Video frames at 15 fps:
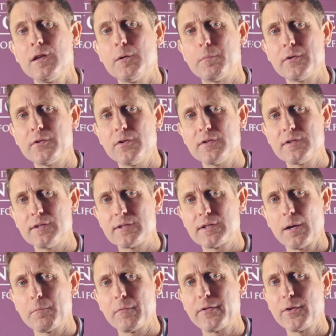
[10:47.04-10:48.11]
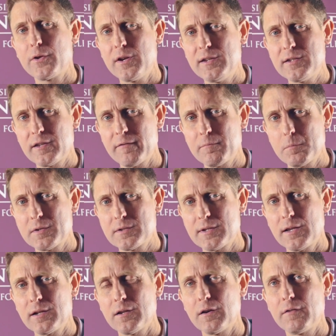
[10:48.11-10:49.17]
It produces some thirty-seven percent